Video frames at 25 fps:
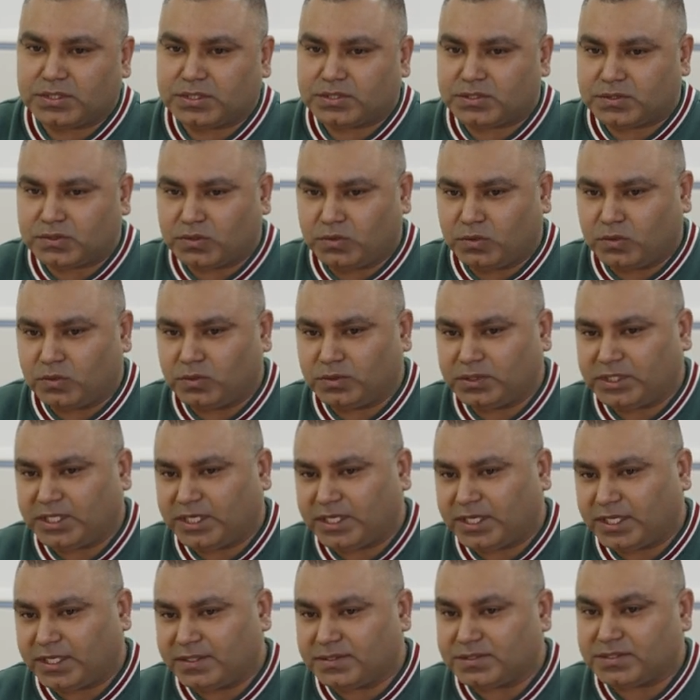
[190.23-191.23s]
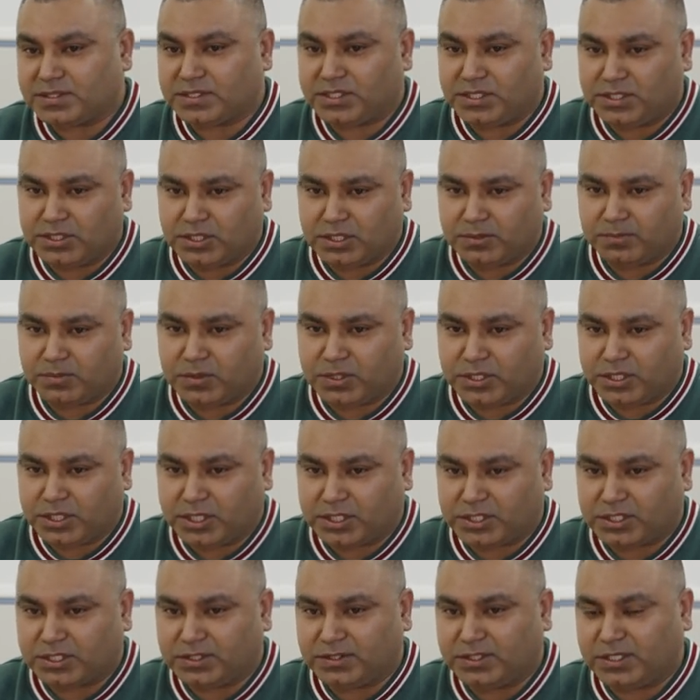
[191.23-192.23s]
so they can see the
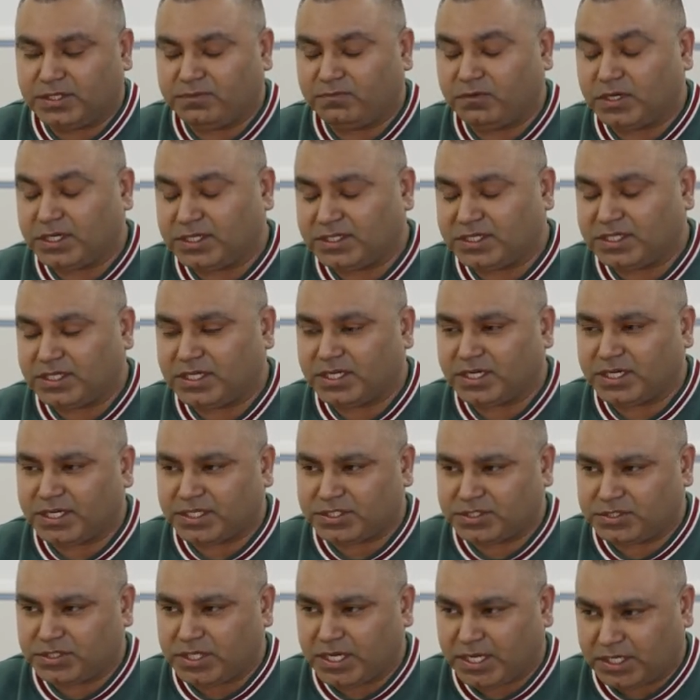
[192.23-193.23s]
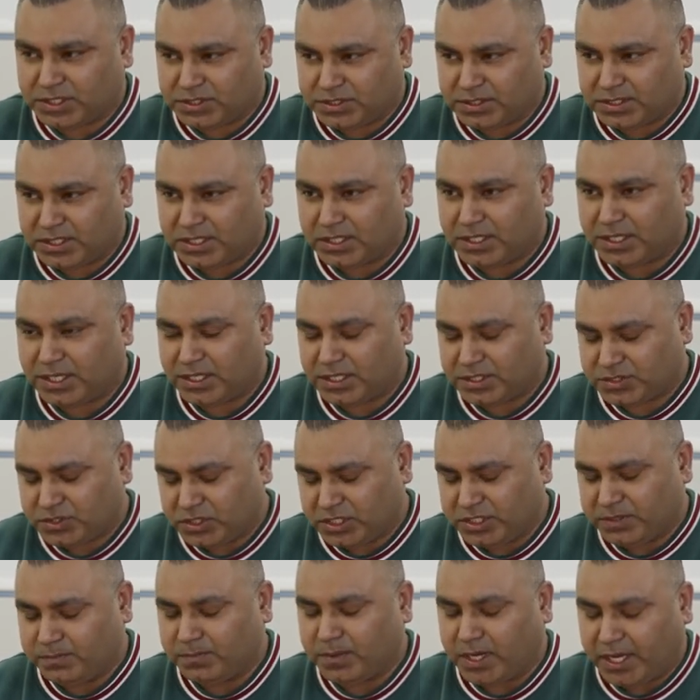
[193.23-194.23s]
product, what they are
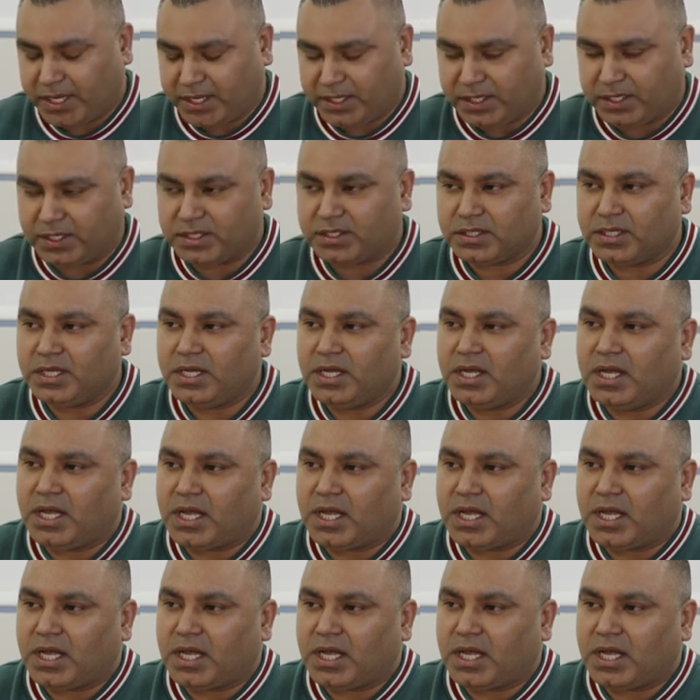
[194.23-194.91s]
actually buying it.